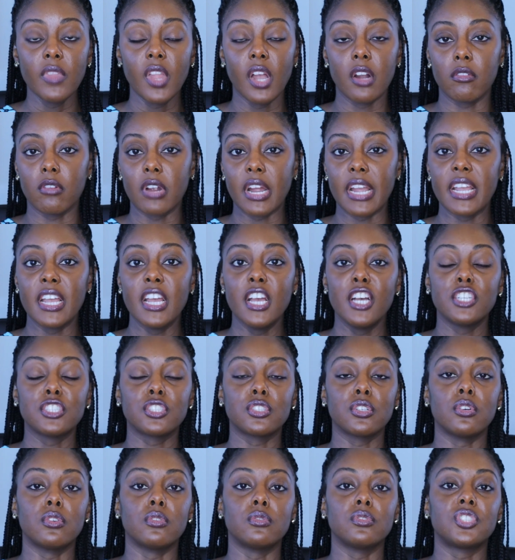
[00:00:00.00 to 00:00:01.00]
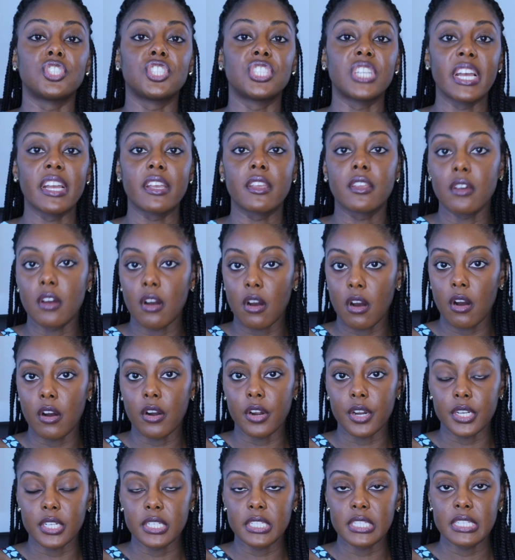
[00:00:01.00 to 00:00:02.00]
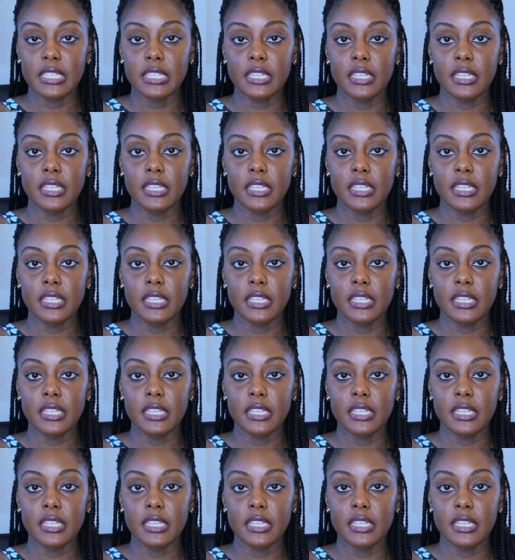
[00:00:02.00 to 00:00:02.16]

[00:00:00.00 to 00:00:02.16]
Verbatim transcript: All right, so check your heart.